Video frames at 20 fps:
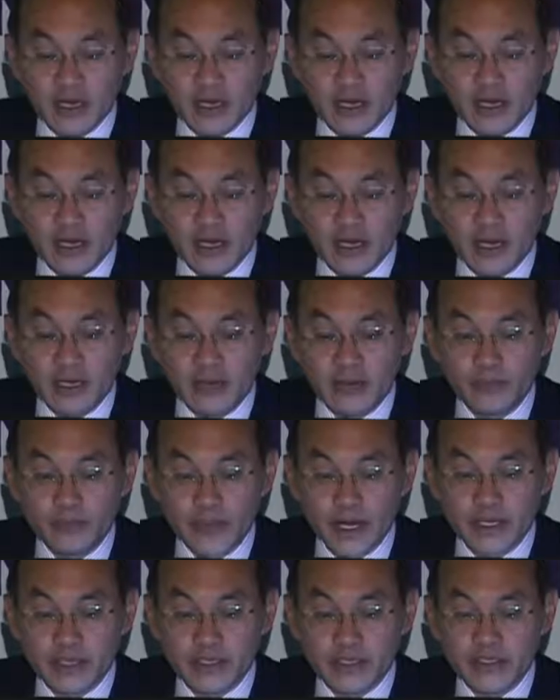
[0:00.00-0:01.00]

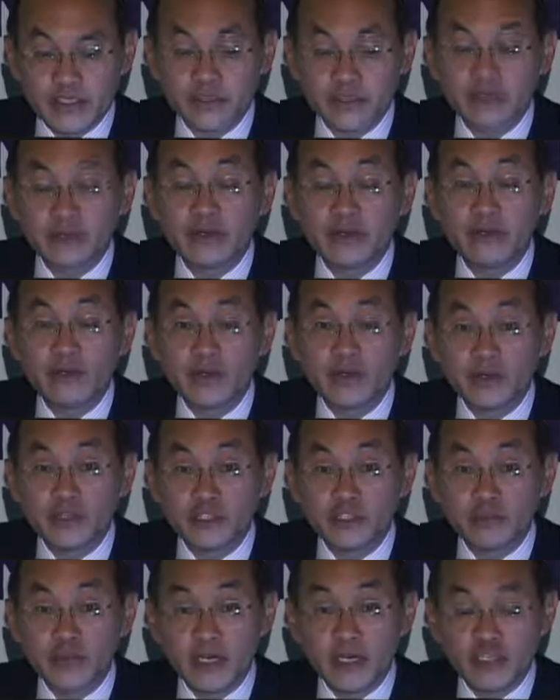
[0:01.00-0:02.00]
But it's those
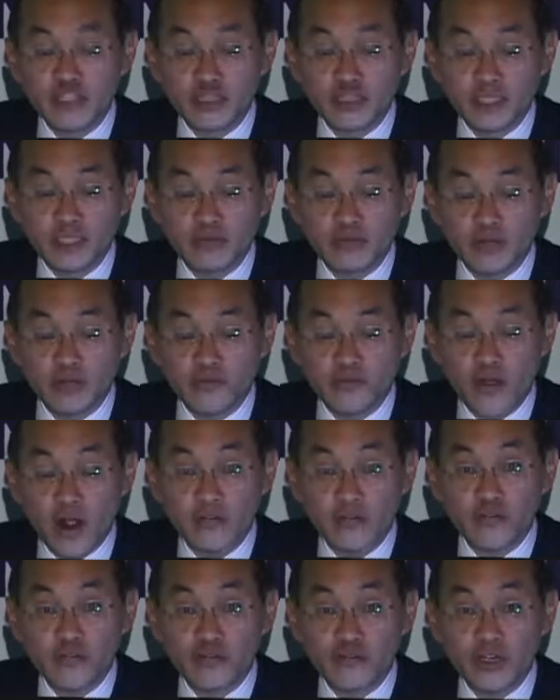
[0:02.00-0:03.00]
patients with
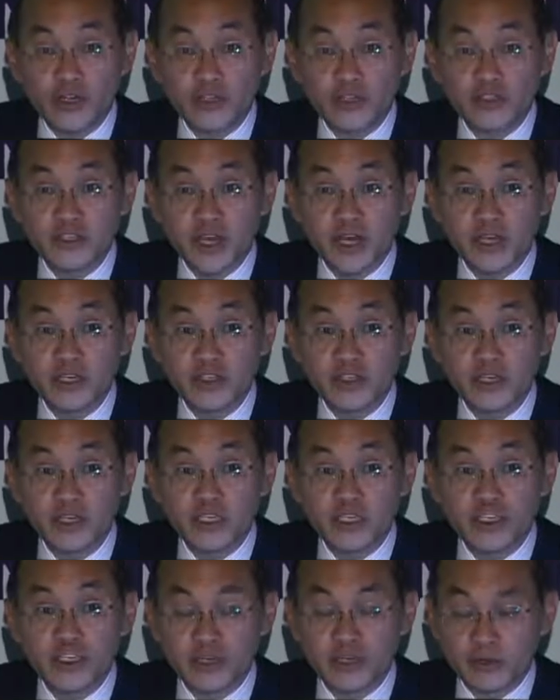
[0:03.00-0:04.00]
right ventricular
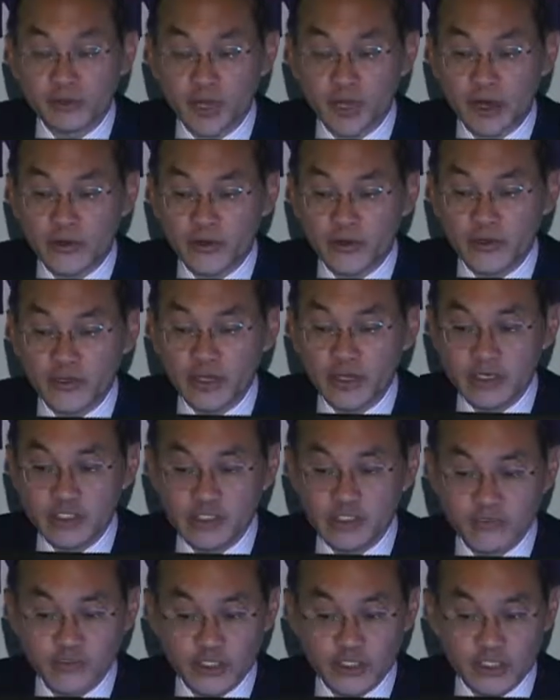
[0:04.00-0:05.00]
dilatation and pulmonary
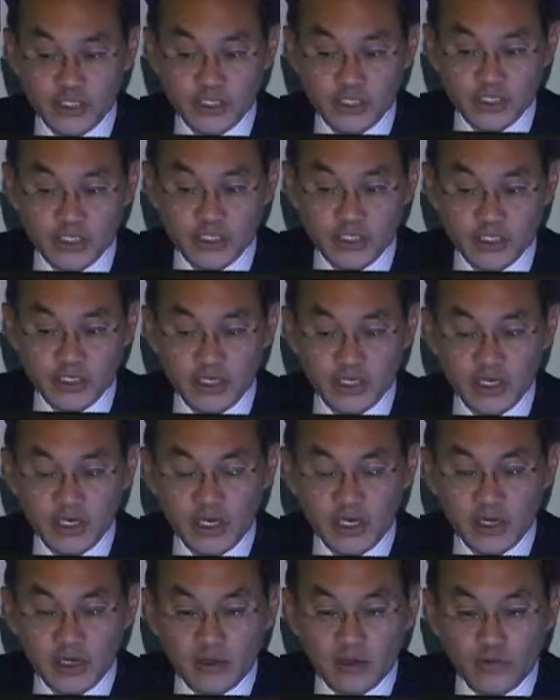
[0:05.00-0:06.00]
insufficiency
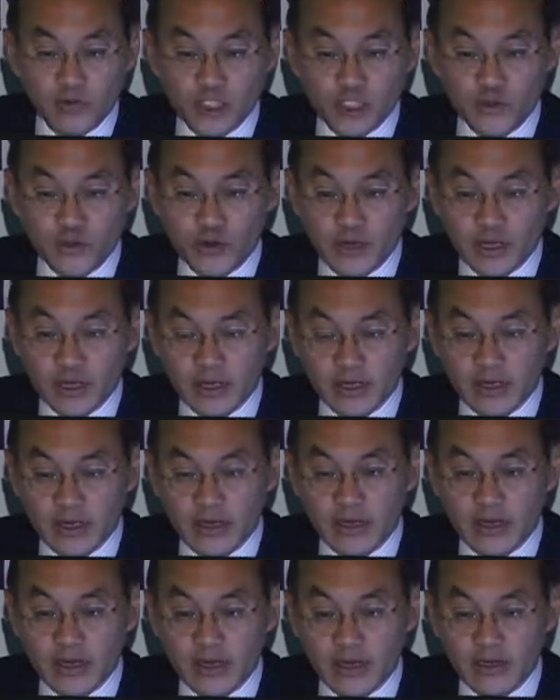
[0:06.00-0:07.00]
which bring
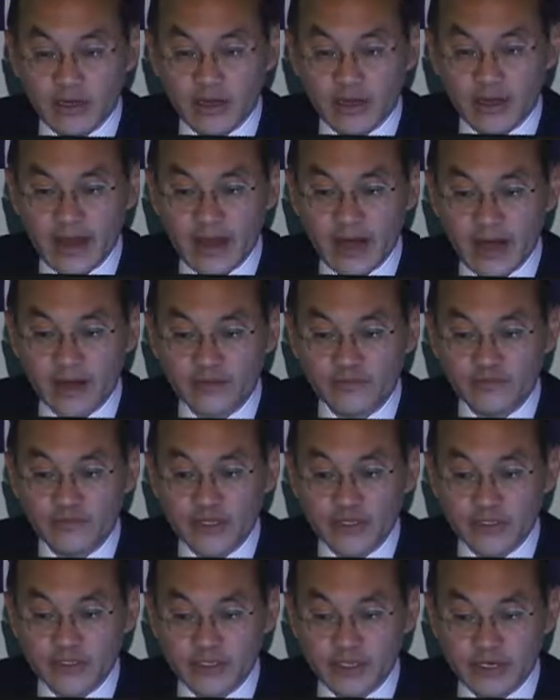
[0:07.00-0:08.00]
our
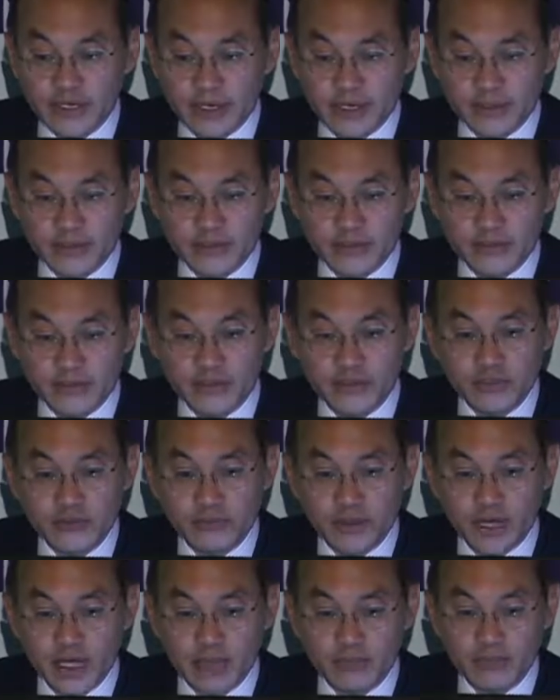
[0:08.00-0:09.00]
figures down to
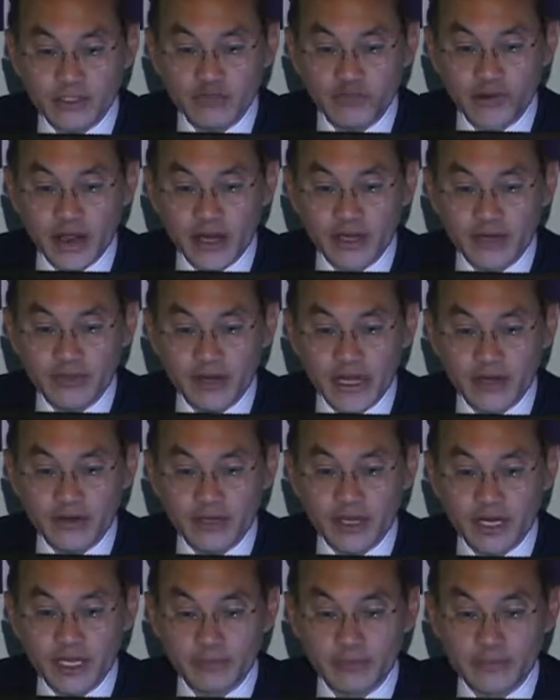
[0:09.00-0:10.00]
perhaps around about
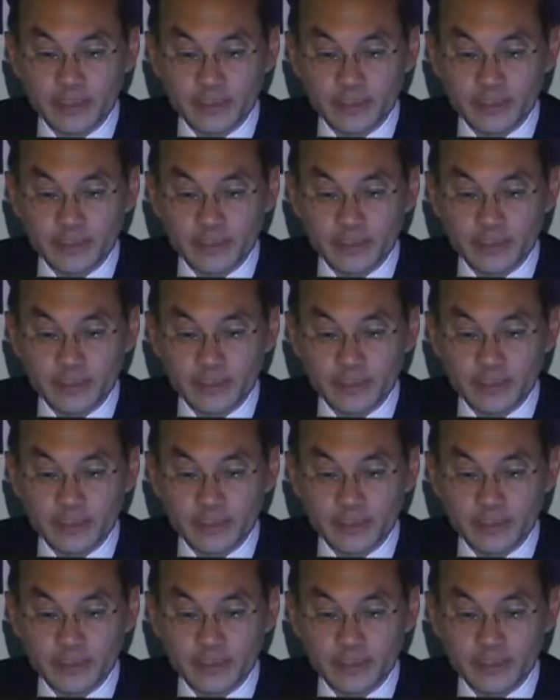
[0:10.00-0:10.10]
90%.